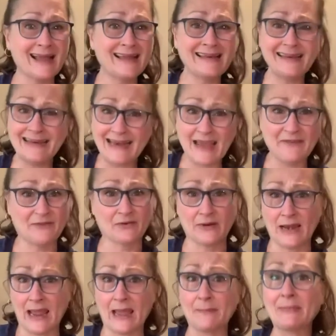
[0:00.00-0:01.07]
I never
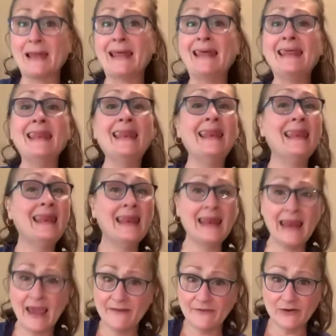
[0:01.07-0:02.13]
nap.
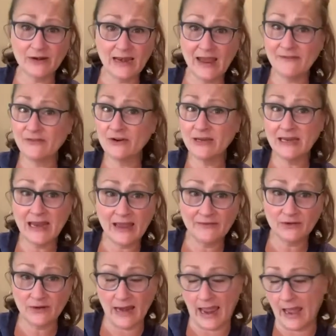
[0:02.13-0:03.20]
Never, never,
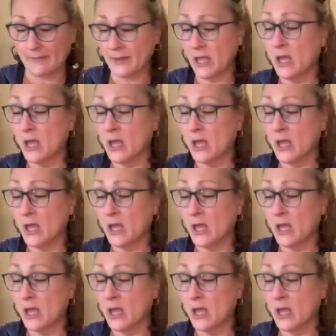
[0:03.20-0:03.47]
never nap.